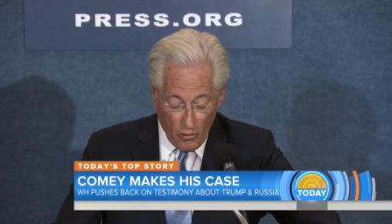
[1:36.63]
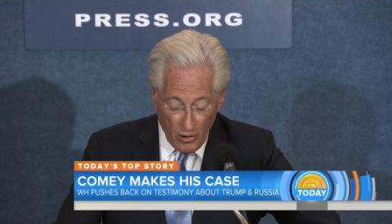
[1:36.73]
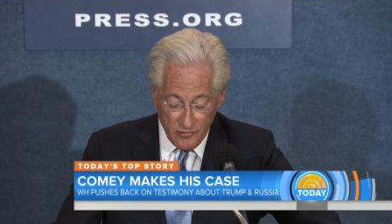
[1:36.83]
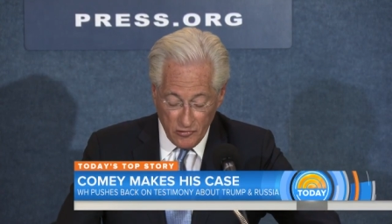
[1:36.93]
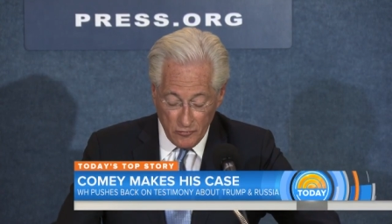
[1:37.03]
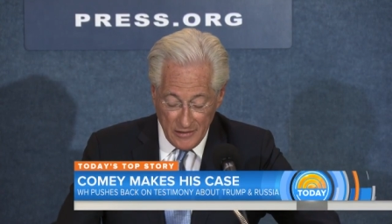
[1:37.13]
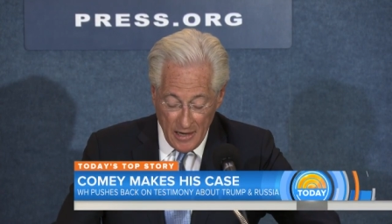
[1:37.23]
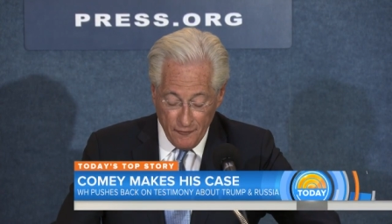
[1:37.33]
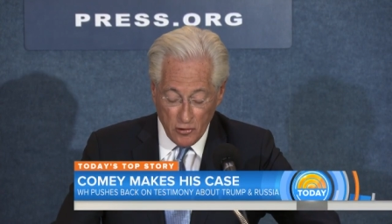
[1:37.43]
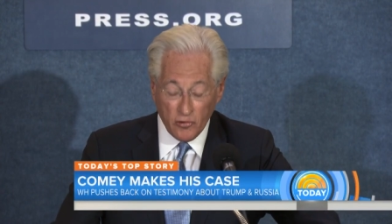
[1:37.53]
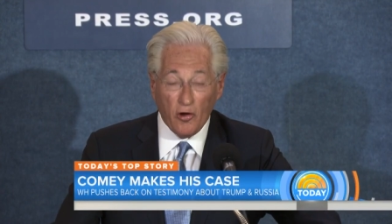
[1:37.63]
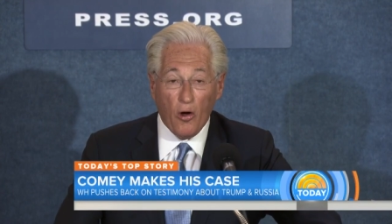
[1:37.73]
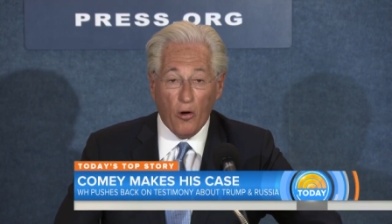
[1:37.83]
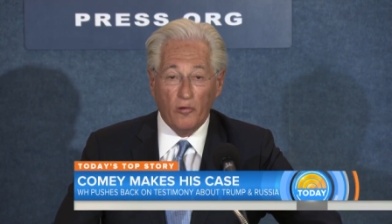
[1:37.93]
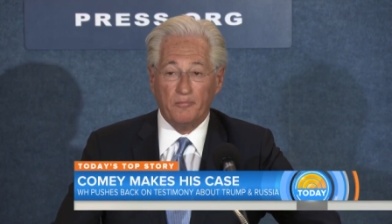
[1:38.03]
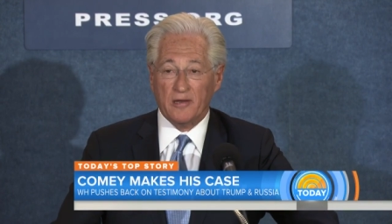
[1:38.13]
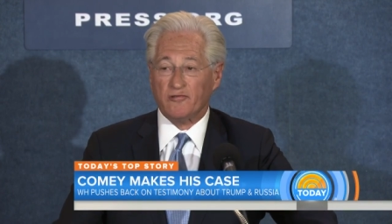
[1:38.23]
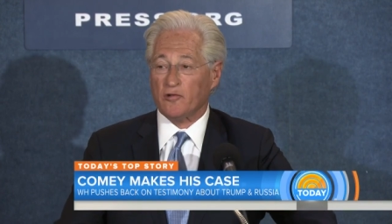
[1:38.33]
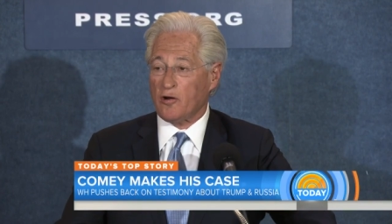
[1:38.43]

also never told Mr.